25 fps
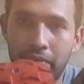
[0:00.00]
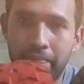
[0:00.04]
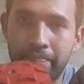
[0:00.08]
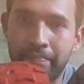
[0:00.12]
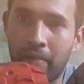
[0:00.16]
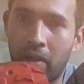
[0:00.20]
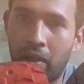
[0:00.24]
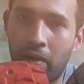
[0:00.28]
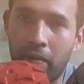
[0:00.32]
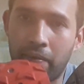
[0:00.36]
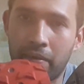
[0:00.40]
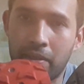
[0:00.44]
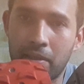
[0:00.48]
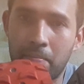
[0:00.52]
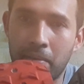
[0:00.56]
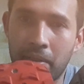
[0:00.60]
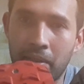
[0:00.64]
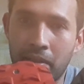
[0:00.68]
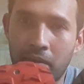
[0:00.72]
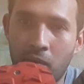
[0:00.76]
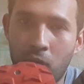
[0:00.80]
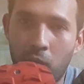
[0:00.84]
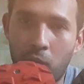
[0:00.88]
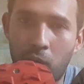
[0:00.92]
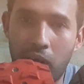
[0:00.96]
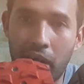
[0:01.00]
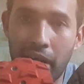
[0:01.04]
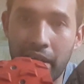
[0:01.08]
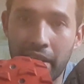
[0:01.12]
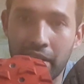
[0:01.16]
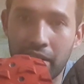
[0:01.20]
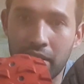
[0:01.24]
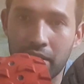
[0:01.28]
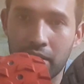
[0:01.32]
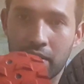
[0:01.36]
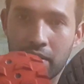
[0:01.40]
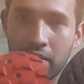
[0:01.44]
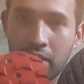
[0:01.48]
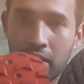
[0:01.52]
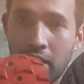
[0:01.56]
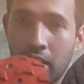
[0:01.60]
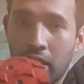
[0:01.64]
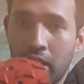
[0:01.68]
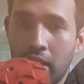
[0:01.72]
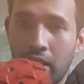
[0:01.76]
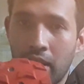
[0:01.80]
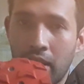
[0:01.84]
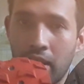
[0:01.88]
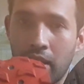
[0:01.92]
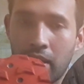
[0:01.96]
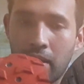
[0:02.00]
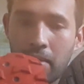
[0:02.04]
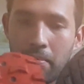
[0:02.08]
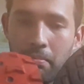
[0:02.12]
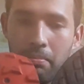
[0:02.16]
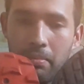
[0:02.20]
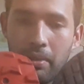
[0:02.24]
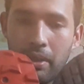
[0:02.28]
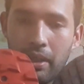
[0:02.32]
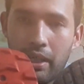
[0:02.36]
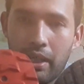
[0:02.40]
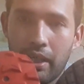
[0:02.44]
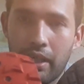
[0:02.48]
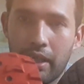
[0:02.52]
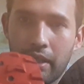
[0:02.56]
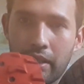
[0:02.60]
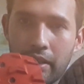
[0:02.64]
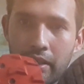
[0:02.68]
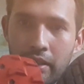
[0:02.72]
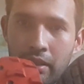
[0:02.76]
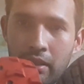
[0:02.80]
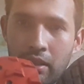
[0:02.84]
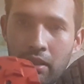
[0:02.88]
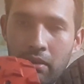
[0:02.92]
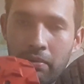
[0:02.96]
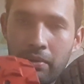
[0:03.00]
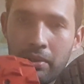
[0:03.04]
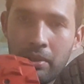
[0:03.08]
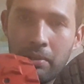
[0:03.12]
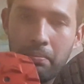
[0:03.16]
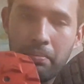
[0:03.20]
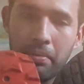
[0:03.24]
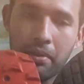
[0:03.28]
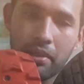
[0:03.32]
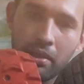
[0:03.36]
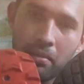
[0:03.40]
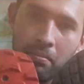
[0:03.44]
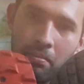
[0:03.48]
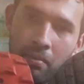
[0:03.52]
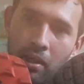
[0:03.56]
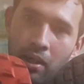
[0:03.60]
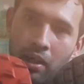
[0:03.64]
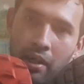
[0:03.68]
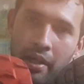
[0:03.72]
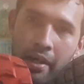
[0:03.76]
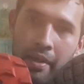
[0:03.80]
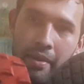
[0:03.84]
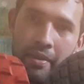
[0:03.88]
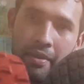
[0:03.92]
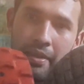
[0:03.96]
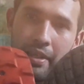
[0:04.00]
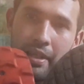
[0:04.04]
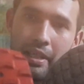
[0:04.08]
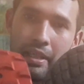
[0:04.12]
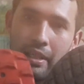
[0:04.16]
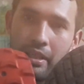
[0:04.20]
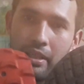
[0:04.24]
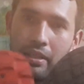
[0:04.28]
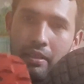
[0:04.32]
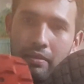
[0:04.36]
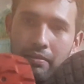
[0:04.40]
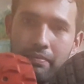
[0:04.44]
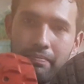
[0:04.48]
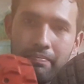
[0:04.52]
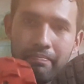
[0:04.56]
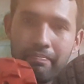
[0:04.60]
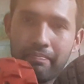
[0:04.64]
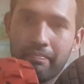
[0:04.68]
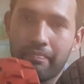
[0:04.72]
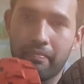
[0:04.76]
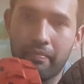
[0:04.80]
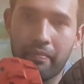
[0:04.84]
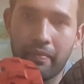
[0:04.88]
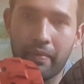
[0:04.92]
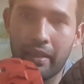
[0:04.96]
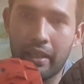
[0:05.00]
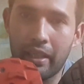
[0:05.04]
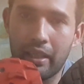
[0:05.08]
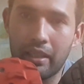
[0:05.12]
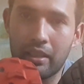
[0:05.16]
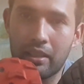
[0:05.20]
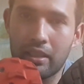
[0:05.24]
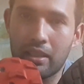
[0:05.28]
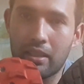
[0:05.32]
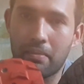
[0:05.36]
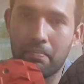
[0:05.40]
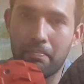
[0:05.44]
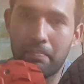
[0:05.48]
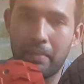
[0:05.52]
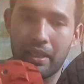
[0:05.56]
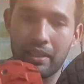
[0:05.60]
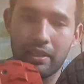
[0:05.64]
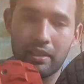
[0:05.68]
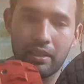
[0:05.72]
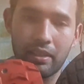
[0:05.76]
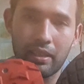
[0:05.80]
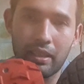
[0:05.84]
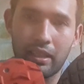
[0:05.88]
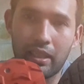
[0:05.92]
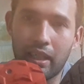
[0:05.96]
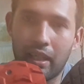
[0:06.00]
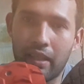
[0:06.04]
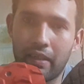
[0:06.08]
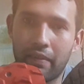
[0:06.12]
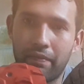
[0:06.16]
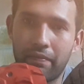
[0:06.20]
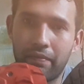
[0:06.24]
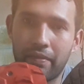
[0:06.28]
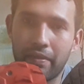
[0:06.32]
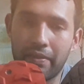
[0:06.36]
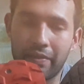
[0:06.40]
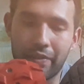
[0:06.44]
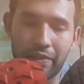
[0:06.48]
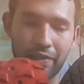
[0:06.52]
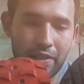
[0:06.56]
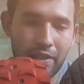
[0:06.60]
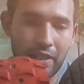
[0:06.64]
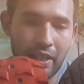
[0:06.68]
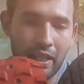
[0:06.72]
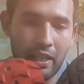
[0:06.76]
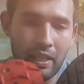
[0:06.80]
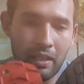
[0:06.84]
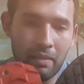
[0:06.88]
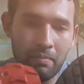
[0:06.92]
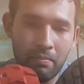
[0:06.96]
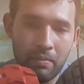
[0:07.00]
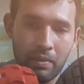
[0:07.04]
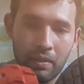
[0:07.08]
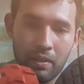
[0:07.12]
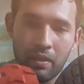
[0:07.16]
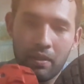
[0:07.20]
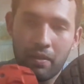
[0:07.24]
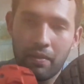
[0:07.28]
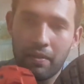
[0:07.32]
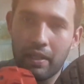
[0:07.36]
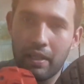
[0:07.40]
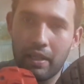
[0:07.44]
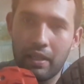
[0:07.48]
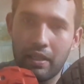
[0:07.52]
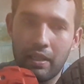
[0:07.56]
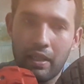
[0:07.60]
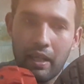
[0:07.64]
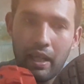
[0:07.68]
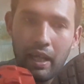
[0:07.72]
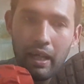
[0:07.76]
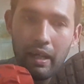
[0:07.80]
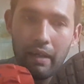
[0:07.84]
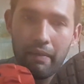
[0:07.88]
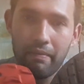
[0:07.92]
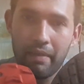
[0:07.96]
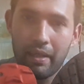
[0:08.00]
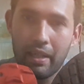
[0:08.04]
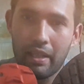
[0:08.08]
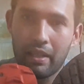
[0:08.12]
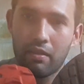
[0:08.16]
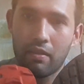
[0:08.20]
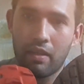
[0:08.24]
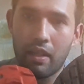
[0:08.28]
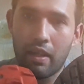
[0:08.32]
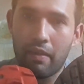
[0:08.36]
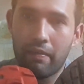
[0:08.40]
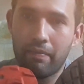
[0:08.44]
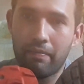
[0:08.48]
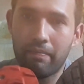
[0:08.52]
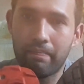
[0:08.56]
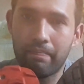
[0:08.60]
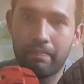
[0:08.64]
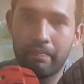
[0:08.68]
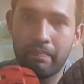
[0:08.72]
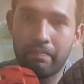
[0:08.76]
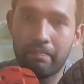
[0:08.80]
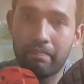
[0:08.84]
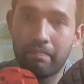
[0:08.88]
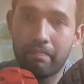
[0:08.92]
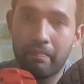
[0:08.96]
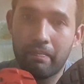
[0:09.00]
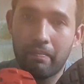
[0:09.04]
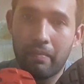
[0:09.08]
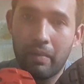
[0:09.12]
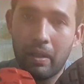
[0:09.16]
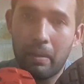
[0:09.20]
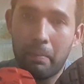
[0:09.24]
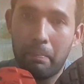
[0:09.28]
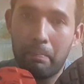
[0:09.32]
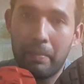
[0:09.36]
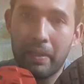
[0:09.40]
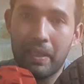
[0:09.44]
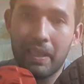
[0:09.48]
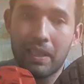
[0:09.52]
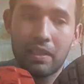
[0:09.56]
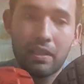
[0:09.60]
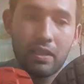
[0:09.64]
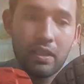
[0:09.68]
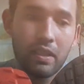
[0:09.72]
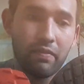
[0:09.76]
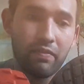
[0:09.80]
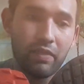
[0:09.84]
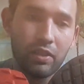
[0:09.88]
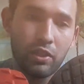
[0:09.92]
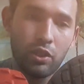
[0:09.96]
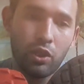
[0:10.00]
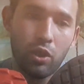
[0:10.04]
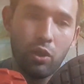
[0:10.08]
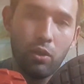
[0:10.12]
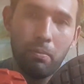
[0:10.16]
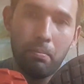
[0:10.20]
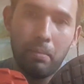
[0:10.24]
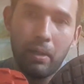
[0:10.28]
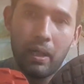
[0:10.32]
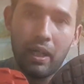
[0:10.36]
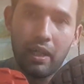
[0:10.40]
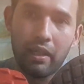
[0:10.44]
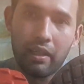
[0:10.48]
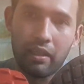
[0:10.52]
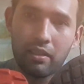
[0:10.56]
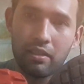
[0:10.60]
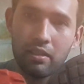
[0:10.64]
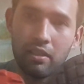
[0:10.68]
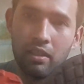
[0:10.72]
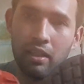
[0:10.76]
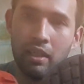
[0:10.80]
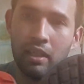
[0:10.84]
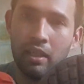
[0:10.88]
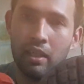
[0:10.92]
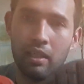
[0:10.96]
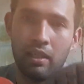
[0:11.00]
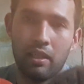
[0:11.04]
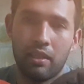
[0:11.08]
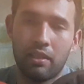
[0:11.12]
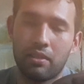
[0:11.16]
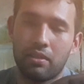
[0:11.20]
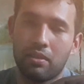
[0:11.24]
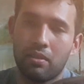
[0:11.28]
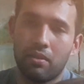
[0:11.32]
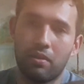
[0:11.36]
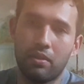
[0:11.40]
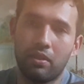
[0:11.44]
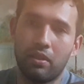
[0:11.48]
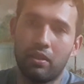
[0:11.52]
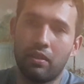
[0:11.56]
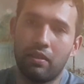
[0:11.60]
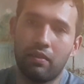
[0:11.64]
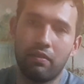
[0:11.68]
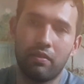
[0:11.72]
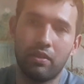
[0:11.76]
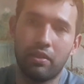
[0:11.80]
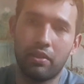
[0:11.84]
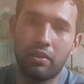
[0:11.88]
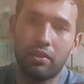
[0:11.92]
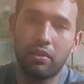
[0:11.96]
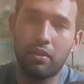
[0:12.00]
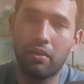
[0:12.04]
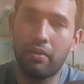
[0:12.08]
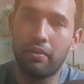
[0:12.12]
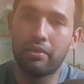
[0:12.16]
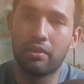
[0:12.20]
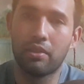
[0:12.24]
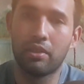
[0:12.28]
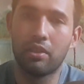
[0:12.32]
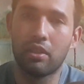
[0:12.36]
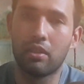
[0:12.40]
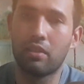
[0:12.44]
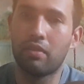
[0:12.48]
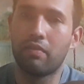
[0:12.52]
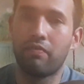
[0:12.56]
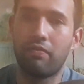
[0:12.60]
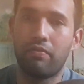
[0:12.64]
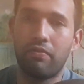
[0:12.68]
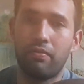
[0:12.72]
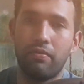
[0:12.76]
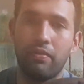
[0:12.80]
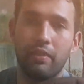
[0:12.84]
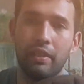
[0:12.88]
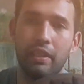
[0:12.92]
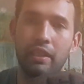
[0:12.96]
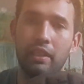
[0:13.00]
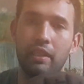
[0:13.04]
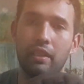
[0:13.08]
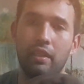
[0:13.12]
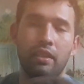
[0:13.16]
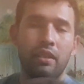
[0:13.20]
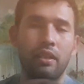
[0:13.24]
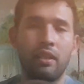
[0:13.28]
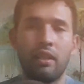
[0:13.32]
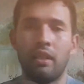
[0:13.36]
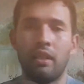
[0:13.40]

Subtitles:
always being the widest. But when you put them on, they just basically kind of feel the same. They have that abyss of a toe box, so your toes are just free